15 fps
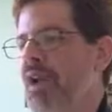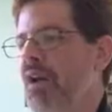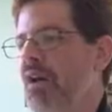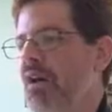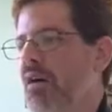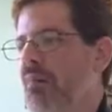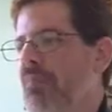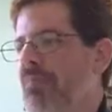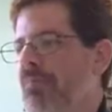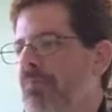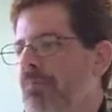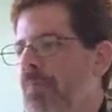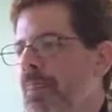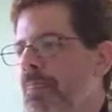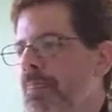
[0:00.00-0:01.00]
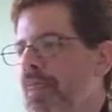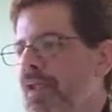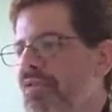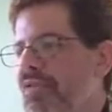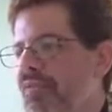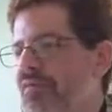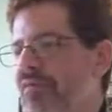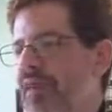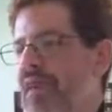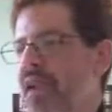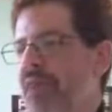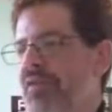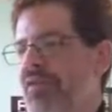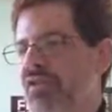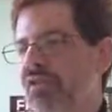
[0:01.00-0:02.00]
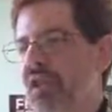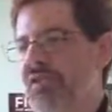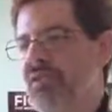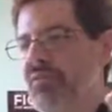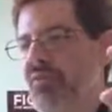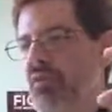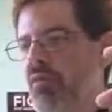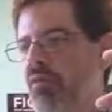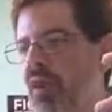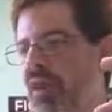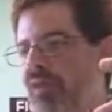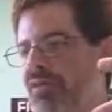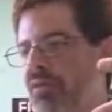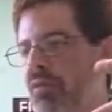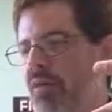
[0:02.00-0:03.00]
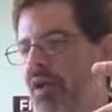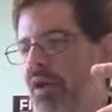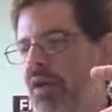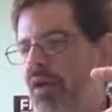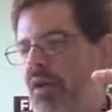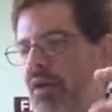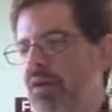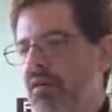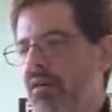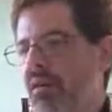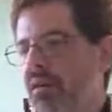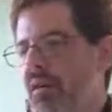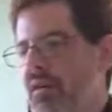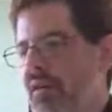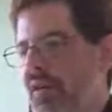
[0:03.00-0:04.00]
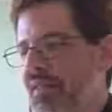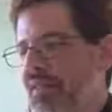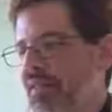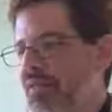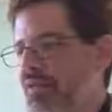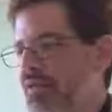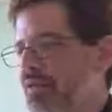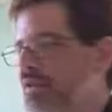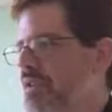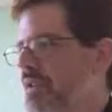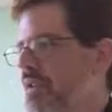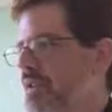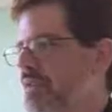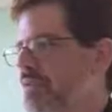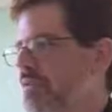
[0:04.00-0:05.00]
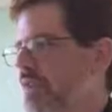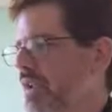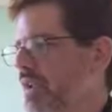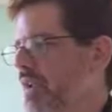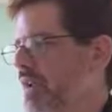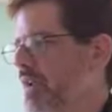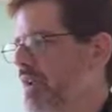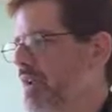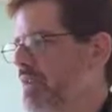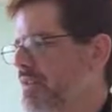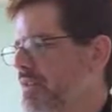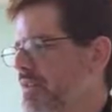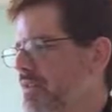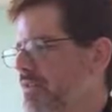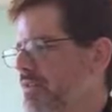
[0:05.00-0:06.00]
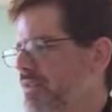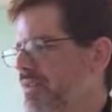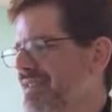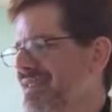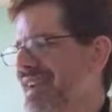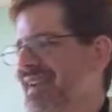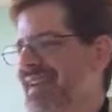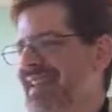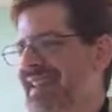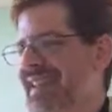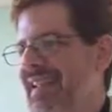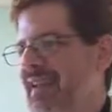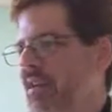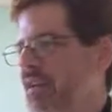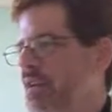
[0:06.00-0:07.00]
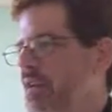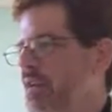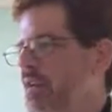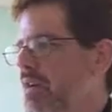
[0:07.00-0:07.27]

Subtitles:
In terms of dynamics, you've got some little waves going on here. Nothing too serious, really, in terms of technique.